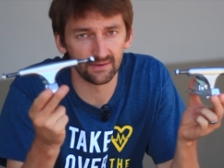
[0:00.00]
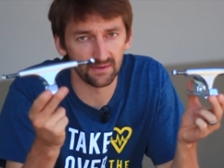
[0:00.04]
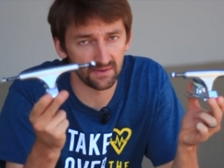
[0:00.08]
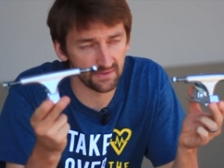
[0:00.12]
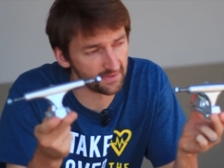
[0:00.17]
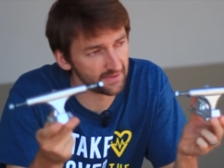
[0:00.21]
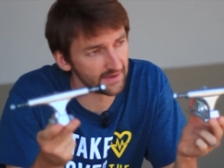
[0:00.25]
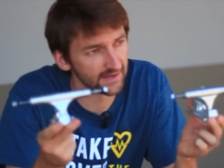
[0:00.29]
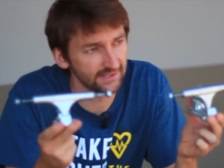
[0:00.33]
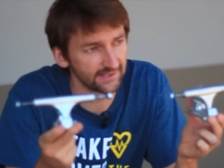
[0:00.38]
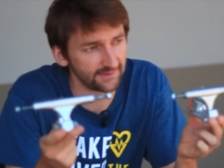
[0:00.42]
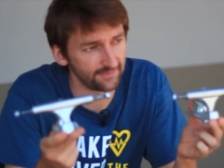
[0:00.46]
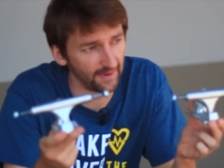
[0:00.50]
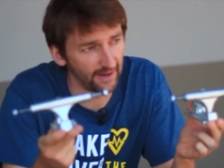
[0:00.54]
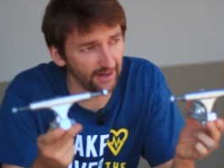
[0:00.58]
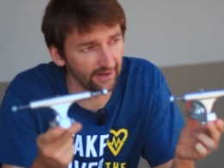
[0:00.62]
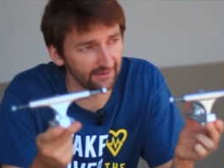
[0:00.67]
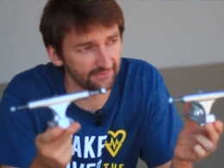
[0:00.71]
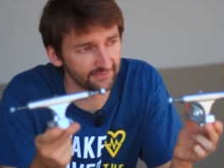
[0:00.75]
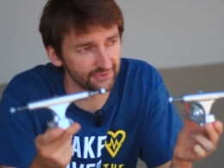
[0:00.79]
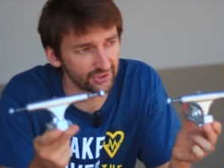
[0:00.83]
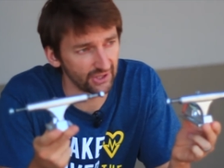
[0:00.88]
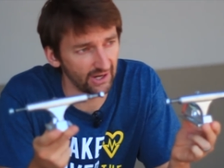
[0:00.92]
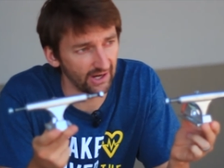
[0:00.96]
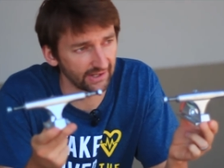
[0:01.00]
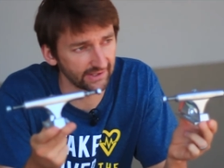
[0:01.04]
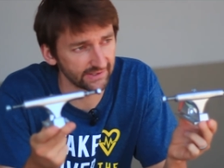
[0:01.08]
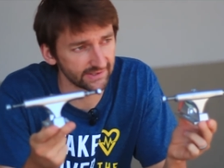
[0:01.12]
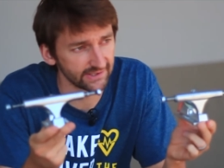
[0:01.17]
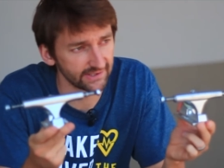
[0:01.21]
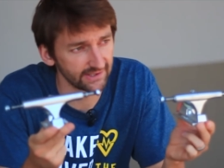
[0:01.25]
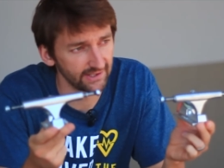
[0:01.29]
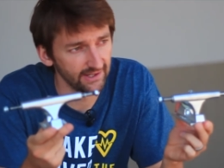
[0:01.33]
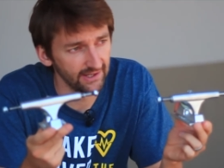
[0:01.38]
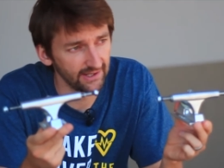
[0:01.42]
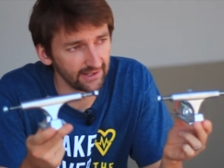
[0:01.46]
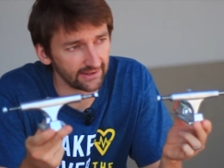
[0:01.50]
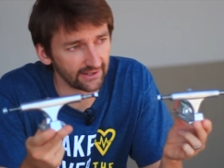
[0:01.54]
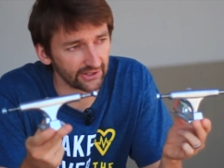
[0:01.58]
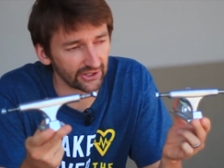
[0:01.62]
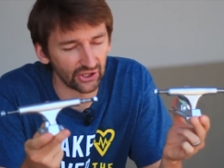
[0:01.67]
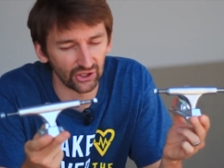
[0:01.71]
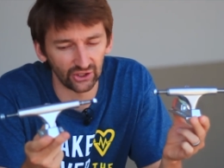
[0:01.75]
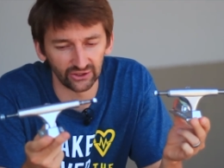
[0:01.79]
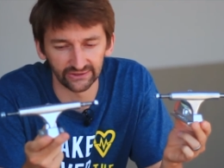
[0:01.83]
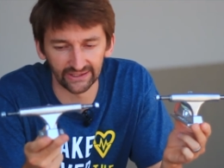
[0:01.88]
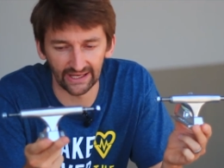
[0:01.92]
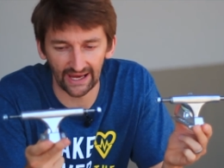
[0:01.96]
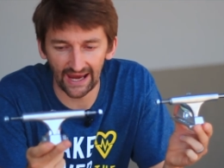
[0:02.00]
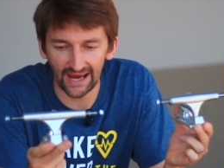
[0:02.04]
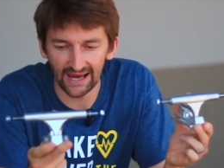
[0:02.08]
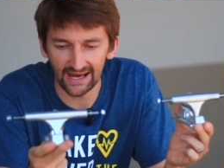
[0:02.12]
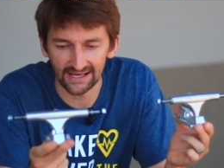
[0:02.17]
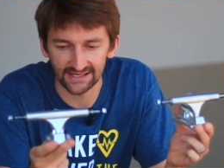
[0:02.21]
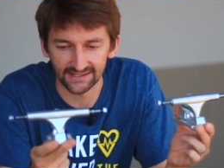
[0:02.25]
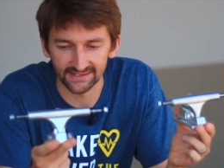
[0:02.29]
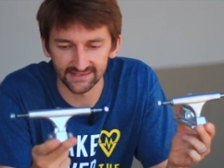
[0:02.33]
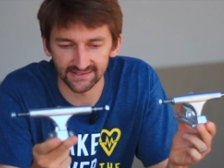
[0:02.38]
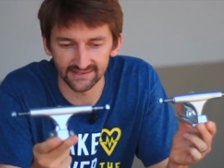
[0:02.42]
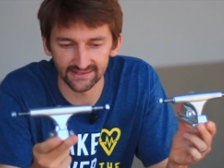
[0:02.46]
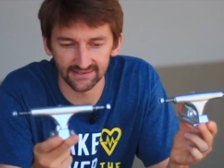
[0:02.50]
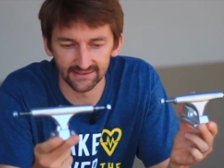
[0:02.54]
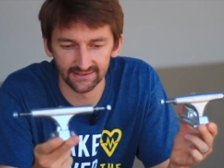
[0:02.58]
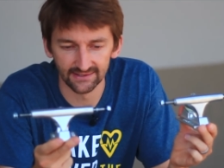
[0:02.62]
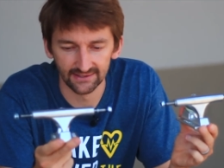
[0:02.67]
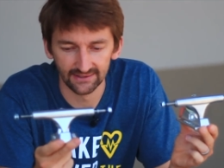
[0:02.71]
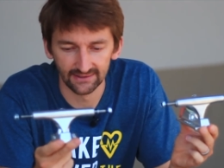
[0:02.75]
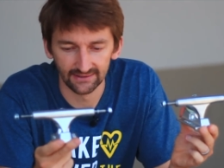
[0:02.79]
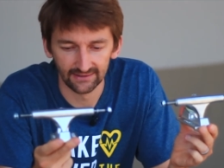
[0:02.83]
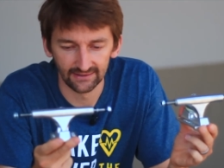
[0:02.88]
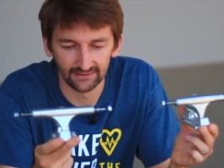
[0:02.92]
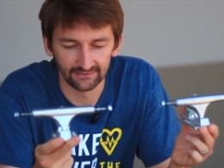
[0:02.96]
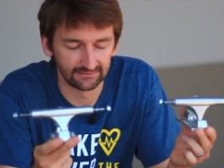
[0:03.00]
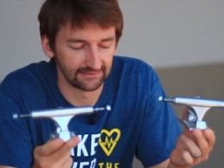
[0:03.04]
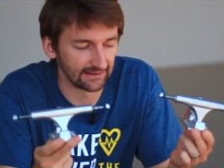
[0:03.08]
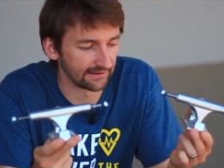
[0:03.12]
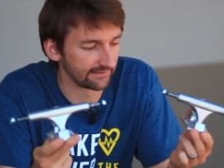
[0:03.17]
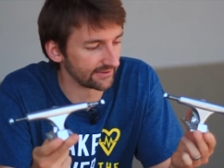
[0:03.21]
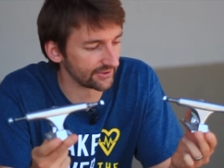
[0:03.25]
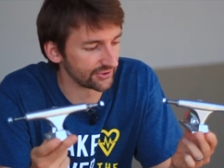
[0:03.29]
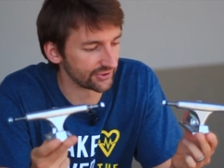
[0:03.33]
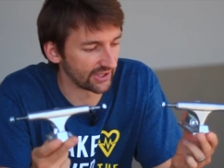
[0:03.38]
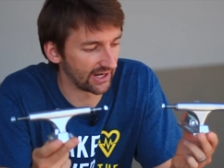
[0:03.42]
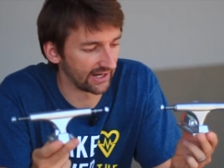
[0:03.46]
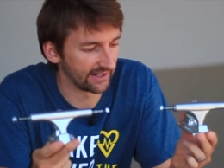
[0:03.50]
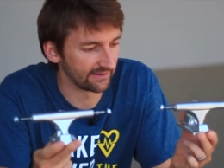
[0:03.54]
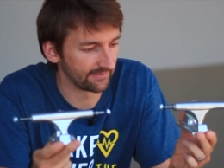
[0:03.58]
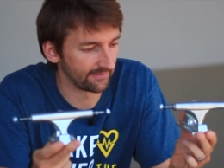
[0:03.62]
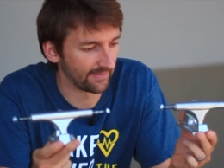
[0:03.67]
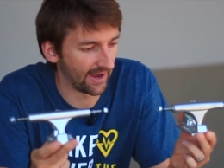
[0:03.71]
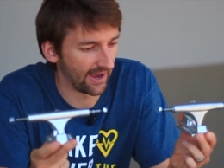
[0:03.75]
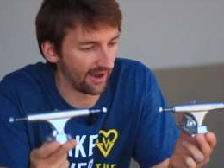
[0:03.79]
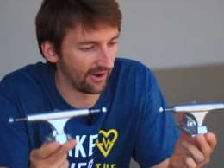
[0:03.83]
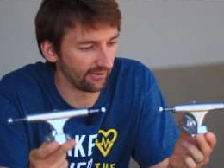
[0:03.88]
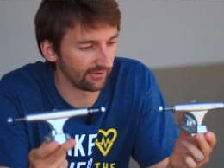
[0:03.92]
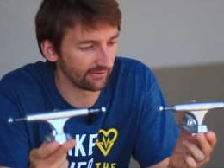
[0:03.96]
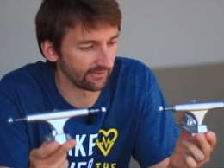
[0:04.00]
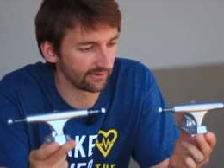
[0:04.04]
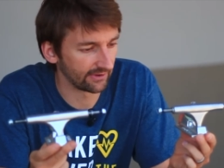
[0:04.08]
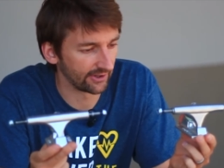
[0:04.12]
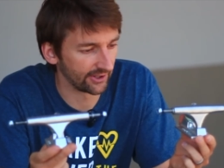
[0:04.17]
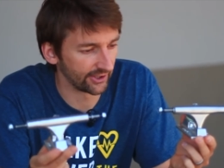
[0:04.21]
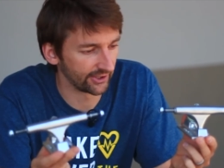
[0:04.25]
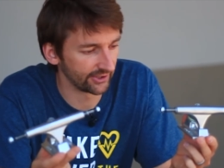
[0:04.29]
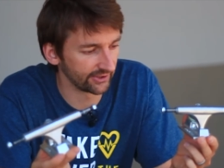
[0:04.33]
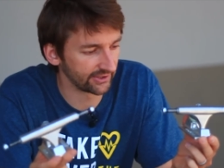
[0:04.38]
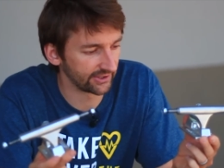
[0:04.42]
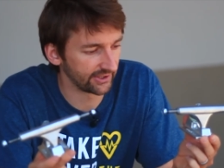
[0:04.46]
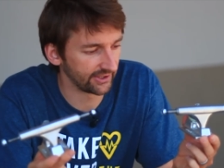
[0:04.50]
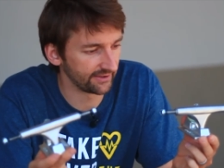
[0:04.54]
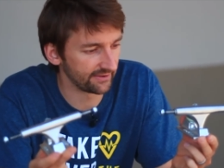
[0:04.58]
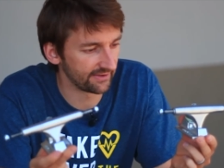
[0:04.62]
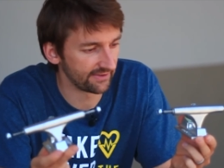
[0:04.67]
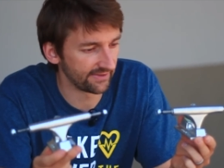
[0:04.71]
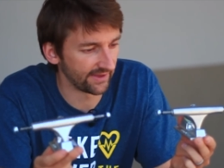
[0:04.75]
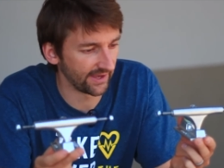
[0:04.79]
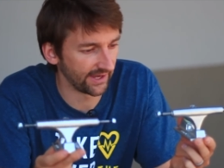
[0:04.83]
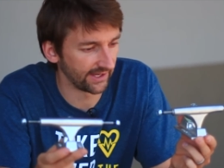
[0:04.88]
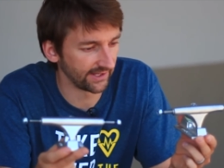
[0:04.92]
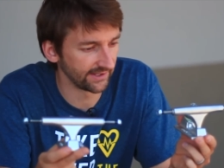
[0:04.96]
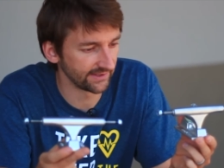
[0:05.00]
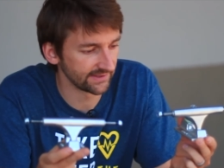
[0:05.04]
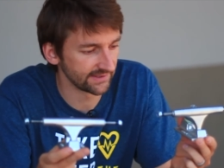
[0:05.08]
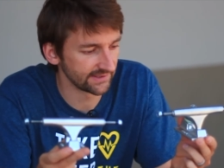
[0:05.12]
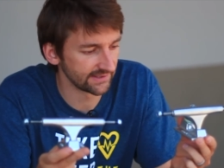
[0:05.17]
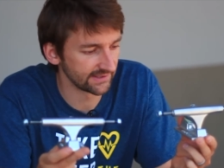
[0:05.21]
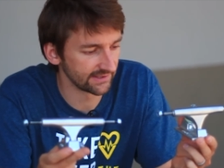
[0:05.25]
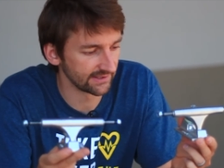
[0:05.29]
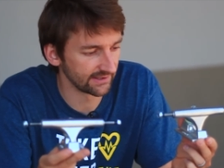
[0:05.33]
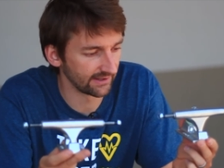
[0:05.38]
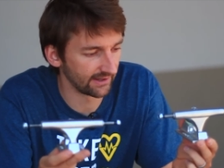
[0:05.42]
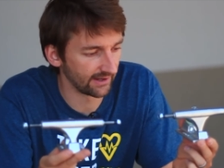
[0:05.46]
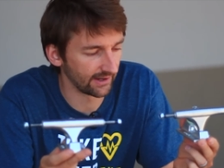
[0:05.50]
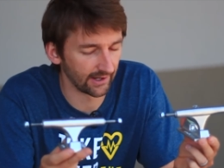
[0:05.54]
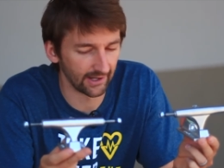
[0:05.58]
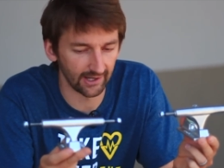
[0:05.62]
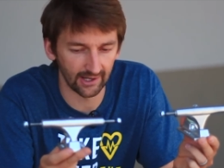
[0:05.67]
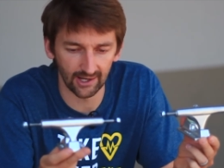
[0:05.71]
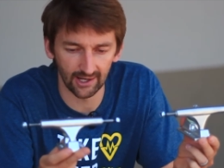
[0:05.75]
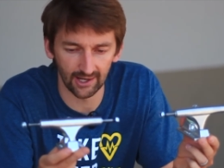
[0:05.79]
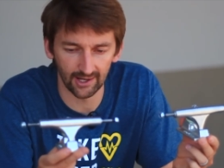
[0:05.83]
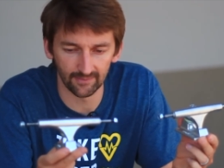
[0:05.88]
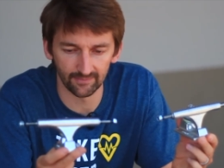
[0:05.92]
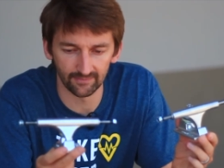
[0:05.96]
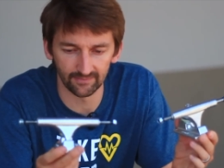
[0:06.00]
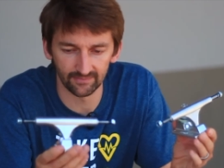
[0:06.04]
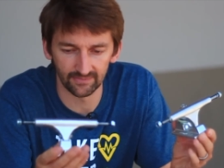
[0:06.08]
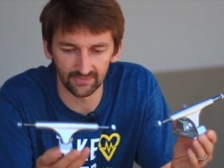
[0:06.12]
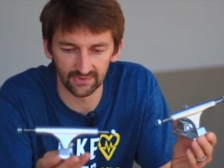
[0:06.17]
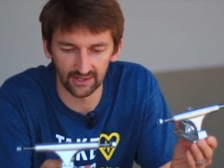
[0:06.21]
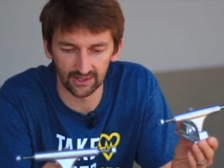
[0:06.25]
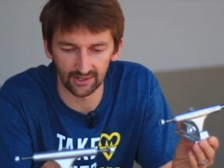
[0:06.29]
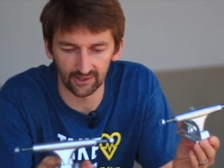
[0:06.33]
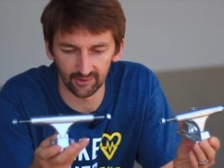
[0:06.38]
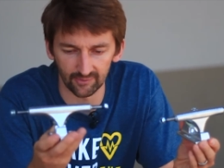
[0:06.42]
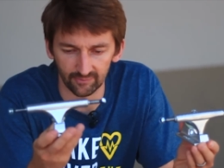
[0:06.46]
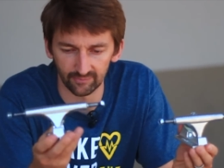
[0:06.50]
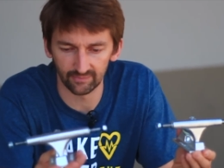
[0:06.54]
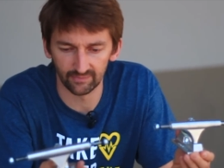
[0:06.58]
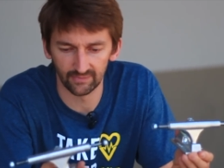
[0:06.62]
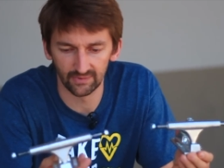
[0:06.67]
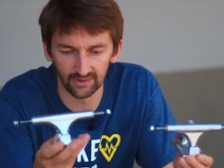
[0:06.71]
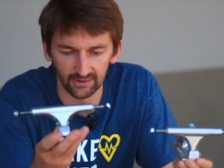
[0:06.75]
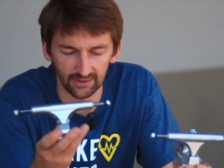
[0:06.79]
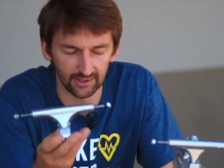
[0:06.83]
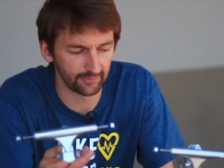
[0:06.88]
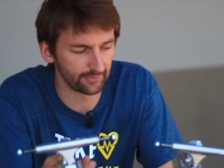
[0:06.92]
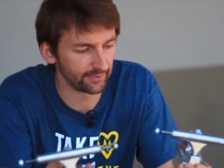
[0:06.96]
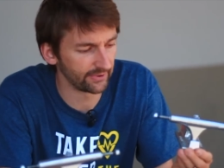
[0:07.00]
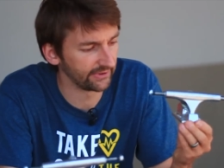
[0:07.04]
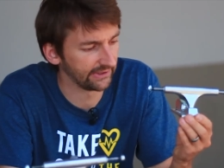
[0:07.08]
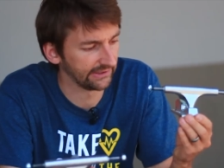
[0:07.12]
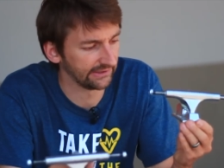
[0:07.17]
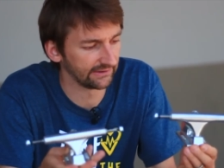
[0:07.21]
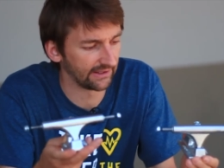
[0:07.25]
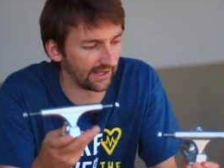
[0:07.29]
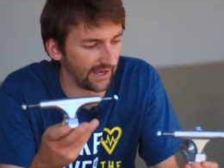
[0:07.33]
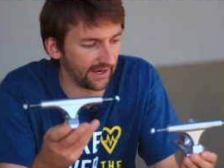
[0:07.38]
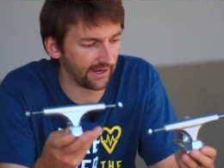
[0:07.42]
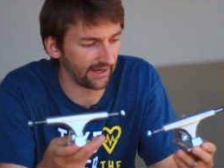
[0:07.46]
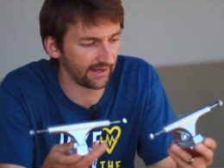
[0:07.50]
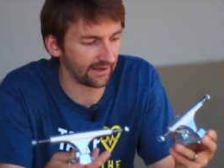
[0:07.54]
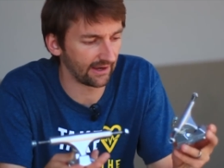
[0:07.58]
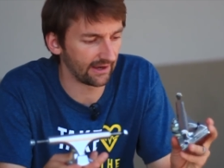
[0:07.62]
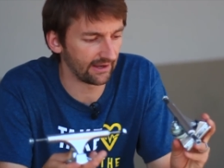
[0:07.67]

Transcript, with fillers: this pair of trucks. They're called Ace. Never tried them out, heard good things. They're pretty light,